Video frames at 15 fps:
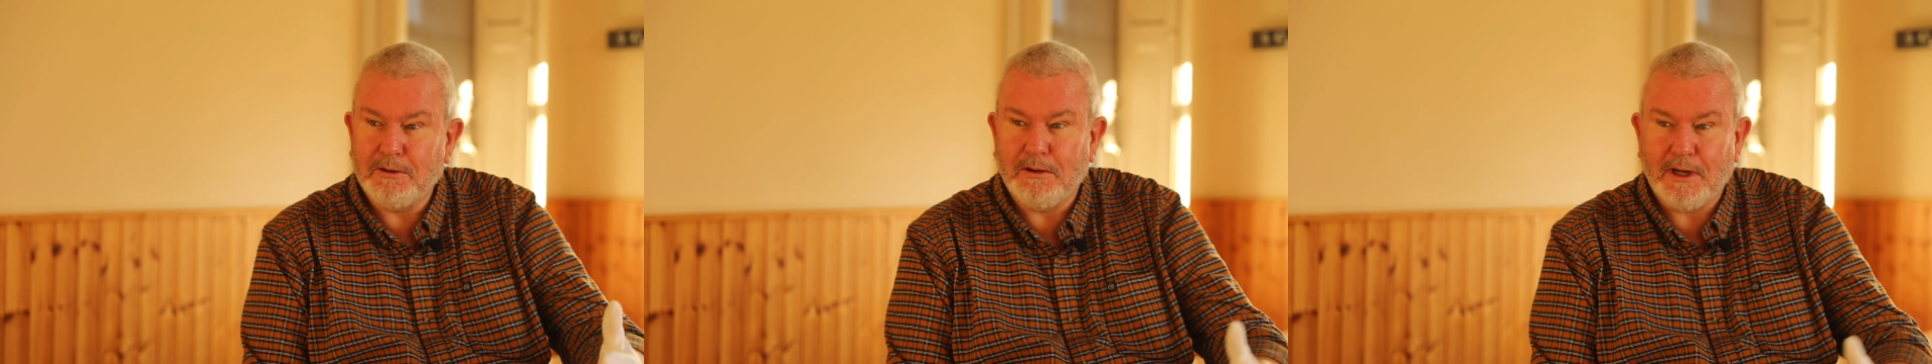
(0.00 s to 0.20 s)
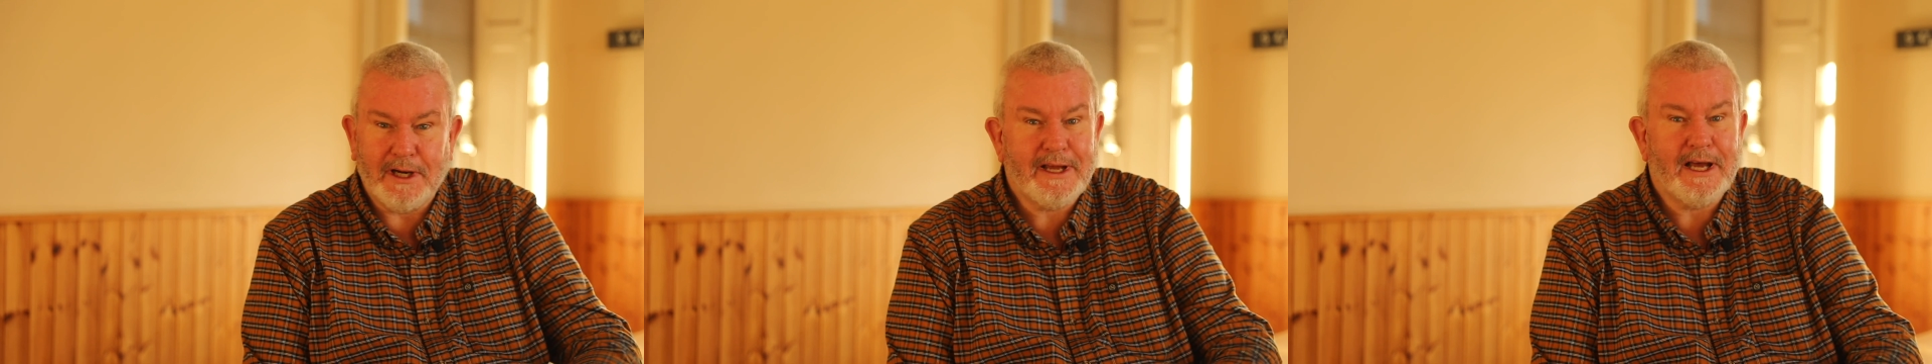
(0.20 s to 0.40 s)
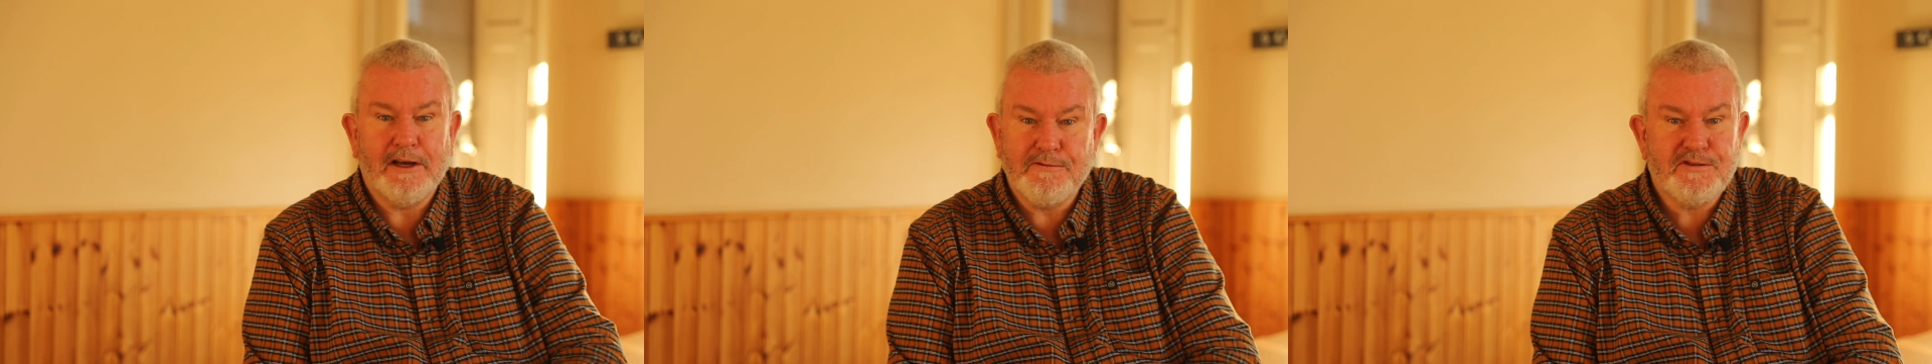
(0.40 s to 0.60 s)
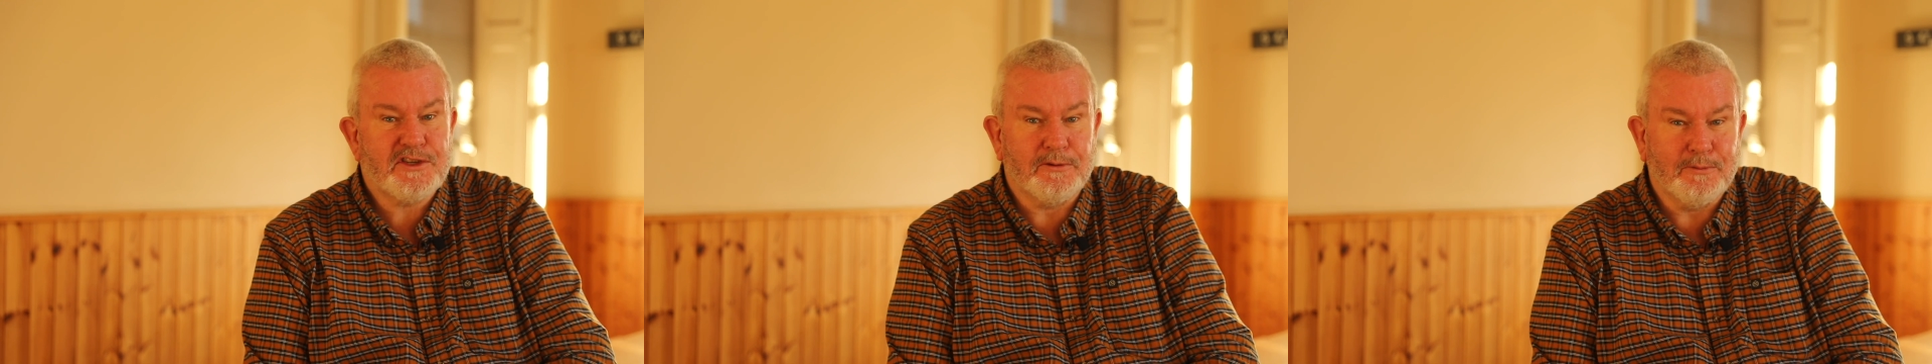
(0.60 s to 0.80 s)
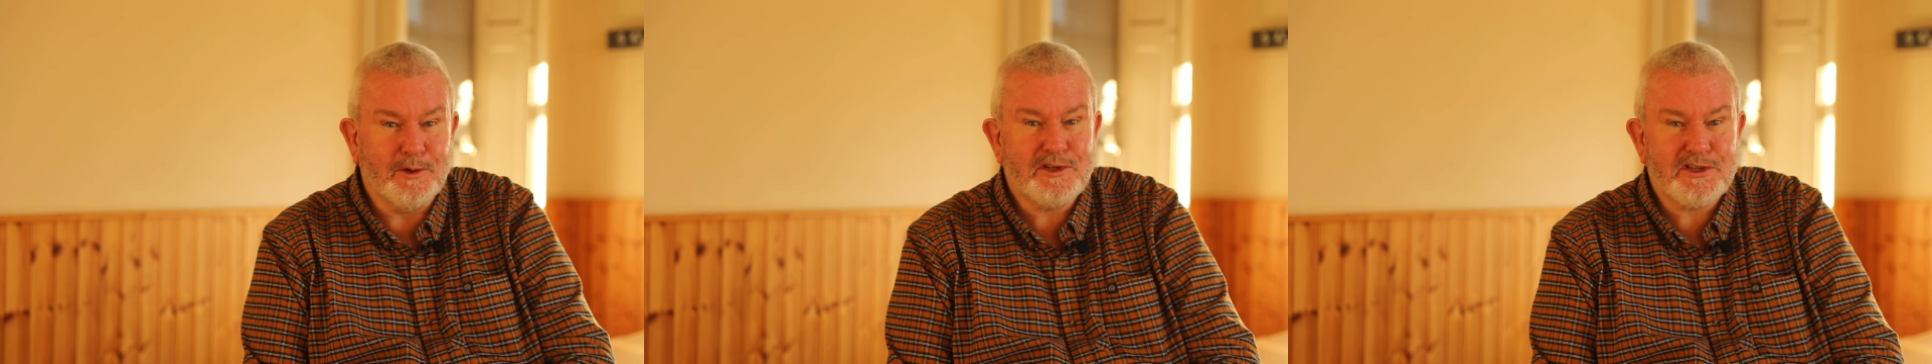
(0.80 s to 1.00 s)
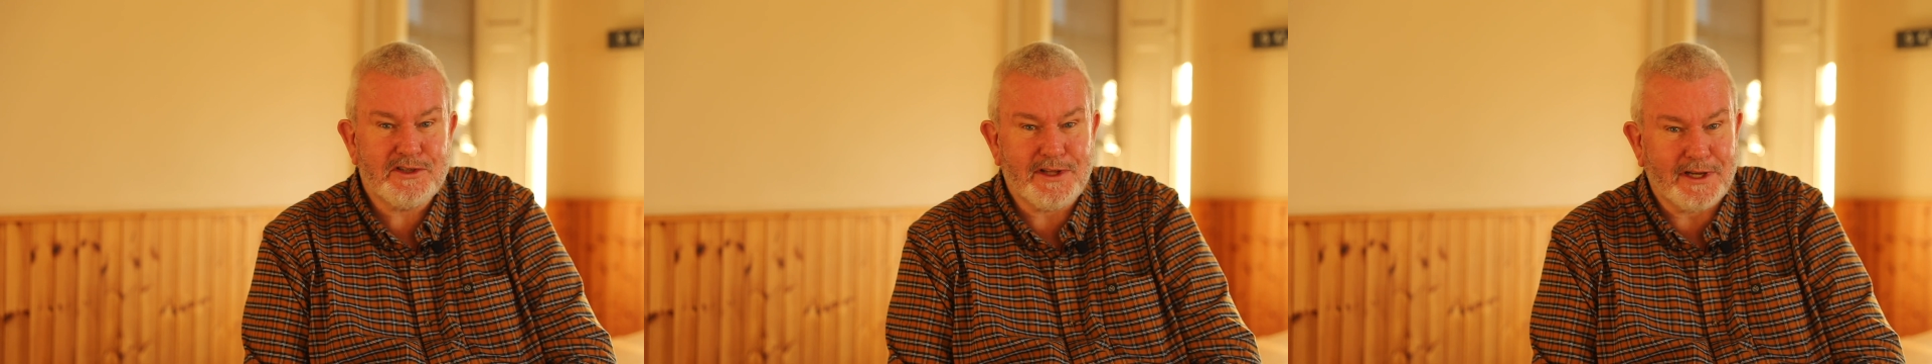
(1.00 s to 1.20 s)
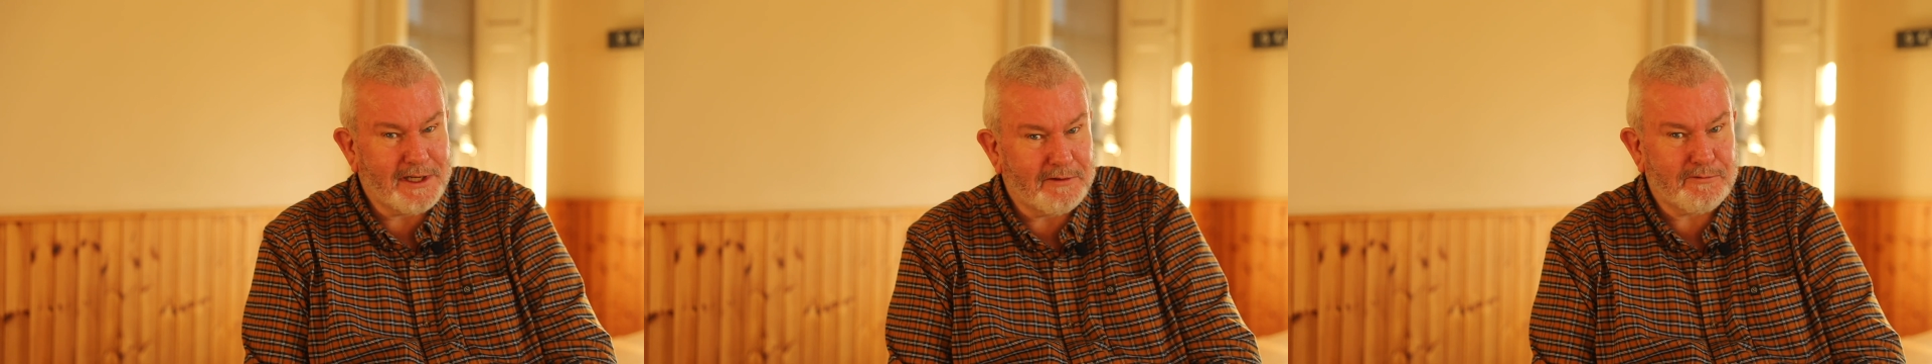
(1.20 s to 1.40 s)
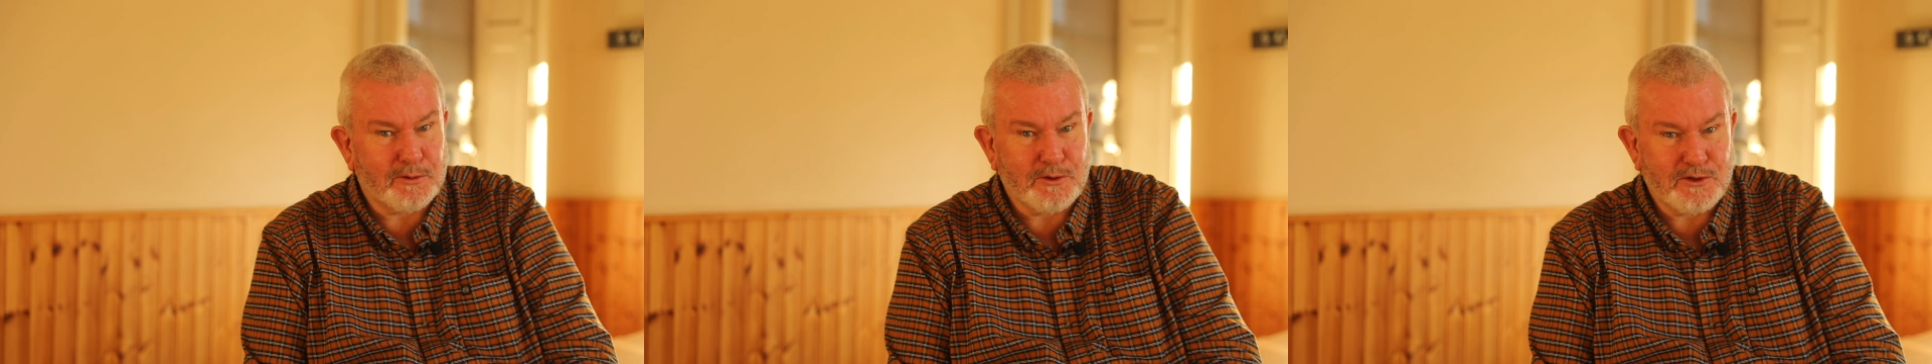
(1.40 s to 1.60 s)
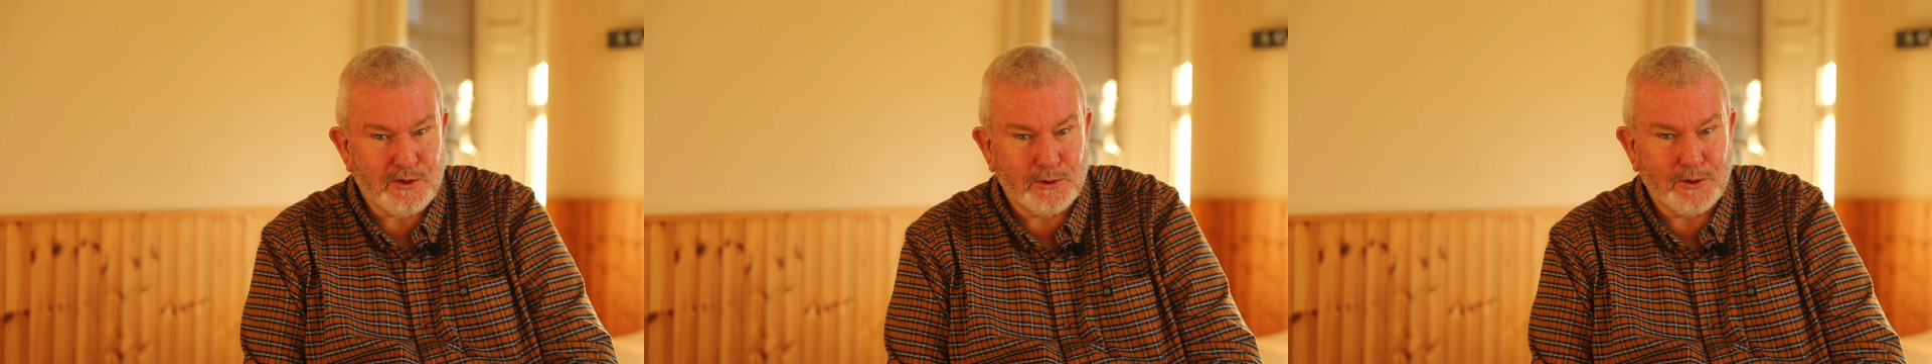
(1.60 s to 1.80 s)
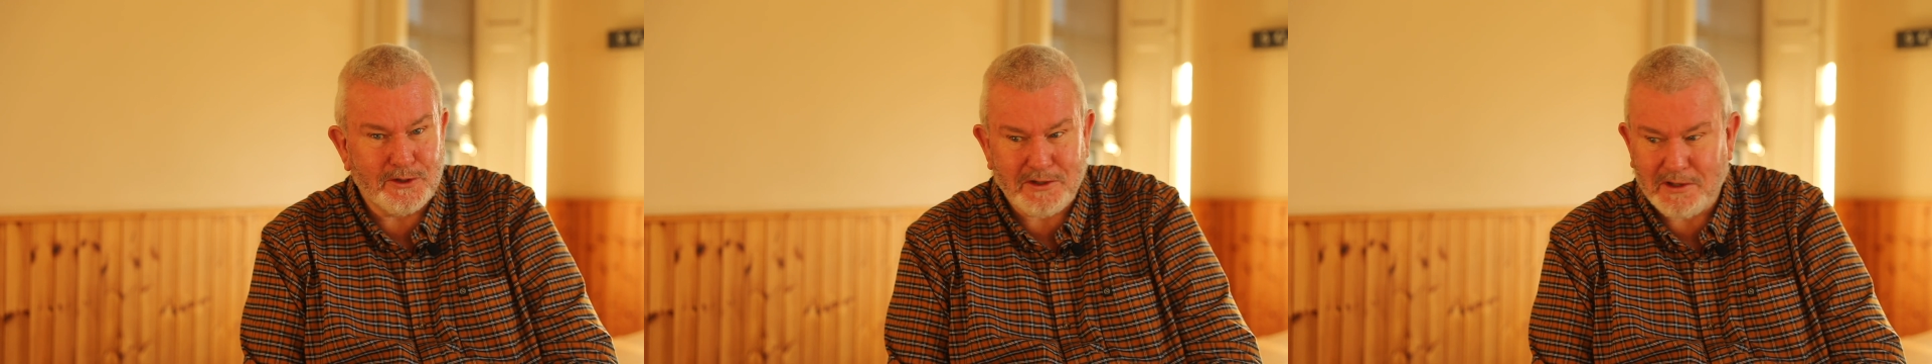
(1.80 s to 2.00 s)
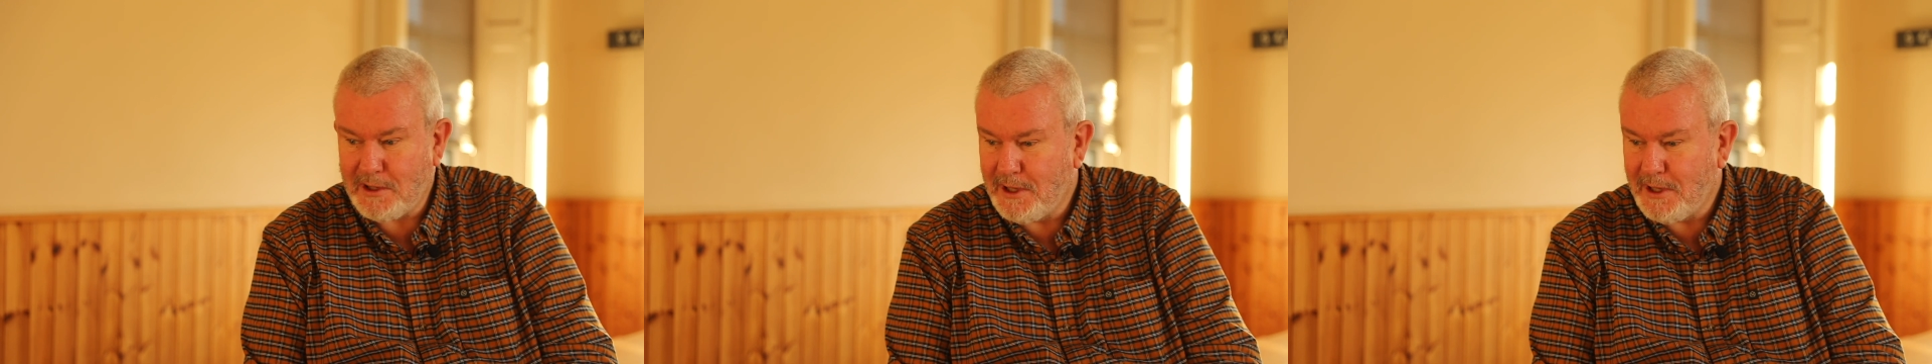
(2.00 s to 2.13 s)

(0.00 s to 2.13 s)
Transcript: I have so much that I have to insure it.